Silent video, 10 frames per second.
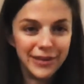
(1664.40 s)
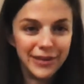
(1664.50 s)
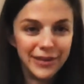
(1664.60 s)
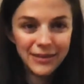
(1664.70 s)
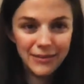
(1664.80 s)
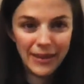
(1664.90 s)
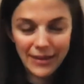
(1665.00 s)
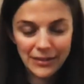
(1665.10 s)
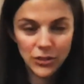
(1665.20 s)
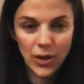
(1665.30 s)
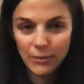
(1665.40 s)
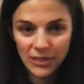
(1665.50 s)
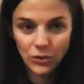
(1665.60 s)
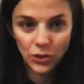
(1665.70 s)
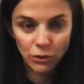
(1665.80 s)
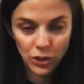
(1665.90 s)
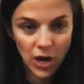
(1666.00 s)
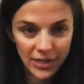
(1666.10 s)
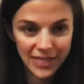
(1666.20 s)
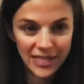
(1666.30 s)
And like Instagram still showed your
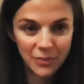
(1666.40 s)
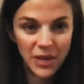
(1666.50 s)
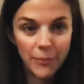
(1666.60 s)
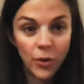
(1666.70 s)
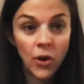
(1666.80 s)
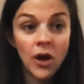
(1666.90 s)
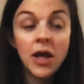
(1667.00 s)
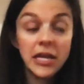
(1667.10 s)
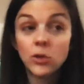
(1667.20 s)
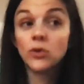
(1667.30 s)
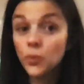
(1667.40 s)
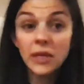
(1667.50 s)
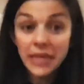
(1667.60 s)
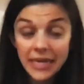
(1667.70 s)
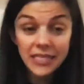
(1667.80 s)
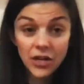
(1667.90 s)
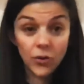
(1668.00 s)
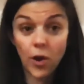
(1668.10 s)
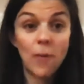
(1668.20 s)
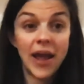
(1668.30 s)
content to people. So it was really easy
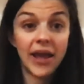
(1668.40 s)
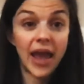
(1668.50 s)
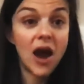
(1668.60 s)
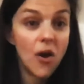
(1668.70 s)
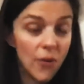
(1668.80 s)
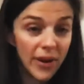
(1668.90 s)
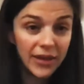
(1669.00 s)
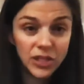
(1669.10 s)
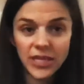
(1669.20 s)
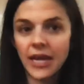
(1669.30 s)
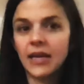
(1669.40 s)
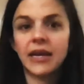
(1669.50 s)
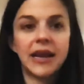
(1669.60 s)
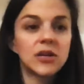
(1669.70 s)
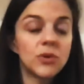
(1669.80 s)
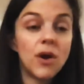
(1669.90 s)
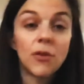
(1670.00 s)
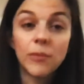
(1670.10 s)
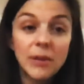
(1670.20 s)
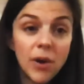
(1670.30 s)
to grow my account and just connect with
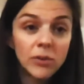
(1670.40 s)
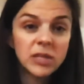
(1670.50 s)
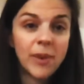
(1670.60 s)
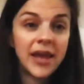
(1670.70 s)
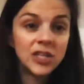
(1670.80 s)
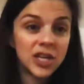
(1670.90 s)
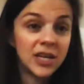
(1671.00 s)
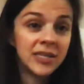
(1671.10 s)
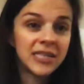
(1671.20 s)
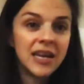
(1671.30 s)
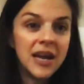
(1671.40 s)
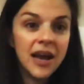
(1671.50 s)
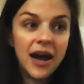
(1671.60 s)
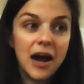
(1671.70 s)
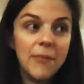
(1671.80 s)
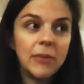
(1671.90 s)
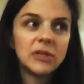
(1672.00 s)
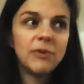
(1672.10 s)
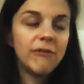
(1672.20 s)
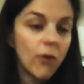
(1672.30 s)
all the repost pages. It
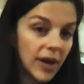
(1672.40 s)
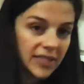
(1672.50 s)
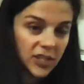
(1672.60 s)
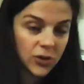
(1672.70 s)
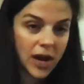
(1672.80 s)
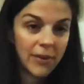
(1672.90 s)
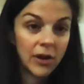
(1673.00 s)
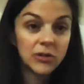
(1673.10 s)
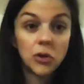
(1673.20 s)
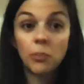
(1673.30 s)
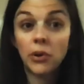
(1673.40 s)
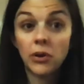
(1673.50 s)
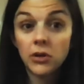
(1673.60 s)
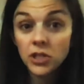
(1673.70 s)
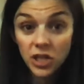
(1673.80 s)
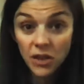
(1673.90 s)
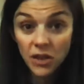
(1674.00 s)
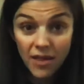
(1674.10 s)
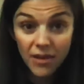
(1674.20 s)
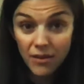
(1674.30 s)
was before Instagram had also purged a
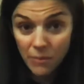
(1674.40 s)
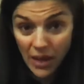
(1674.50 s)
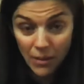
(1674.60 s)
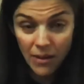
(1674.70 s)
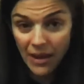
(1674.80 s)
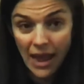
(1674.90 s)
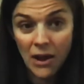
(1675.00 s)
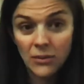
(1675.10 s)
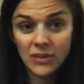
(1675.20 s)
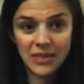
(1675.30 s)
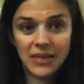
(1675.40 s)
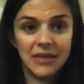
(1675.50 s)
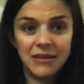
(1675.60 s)
lot of the big accounts